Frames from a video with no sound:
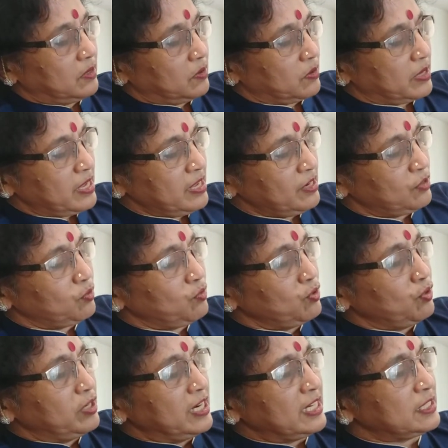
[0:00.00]
Okay, 2
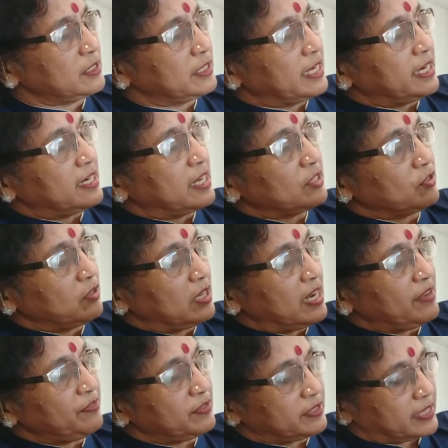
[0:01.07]
units he does on the
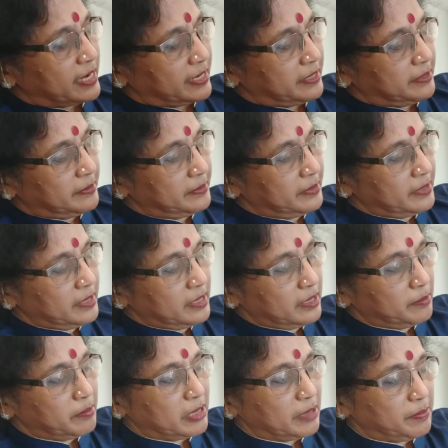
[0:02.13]
left side.
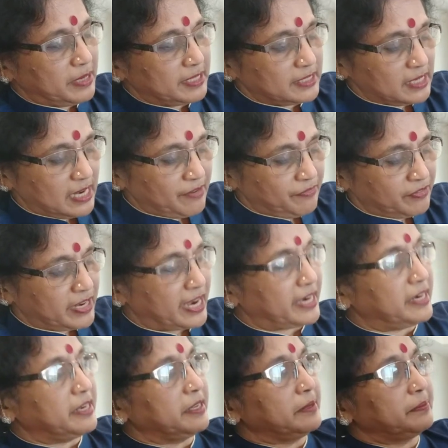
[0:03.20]
Maybe he's a
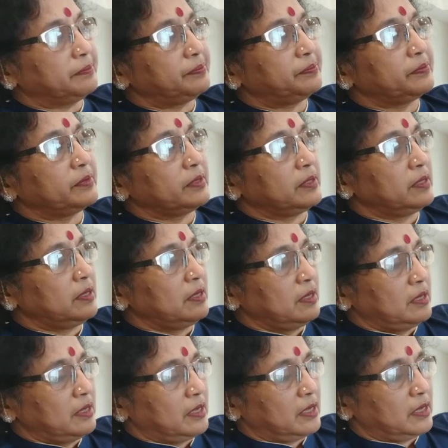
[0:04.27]
left-handed.
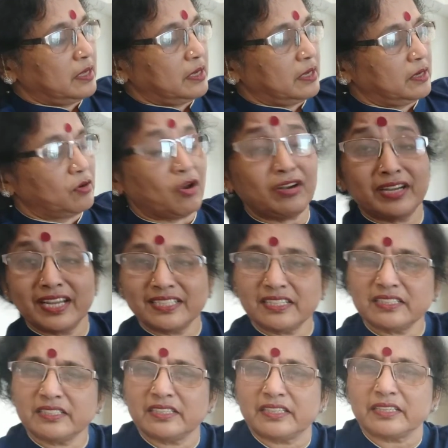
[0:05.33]
Not
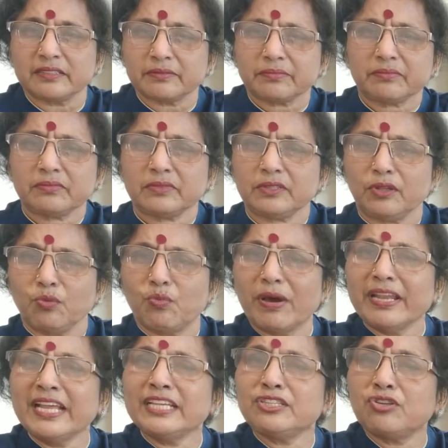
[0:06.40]
necessary. One
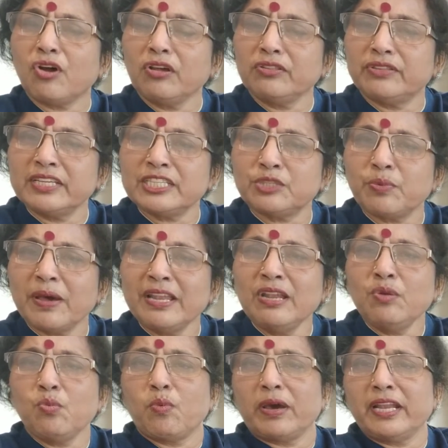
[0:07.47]
has drawn this
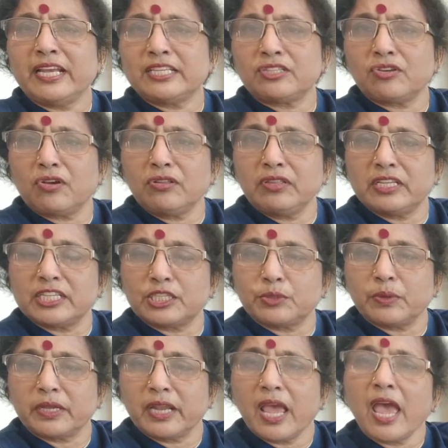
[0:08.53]
one has drawn this
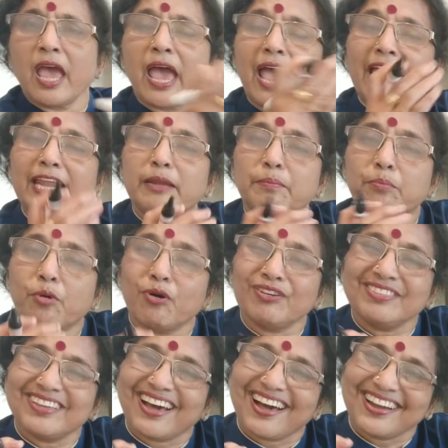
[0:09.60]
one, and
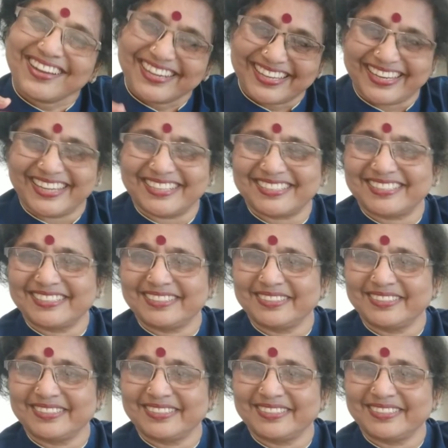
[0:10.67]
both are correct.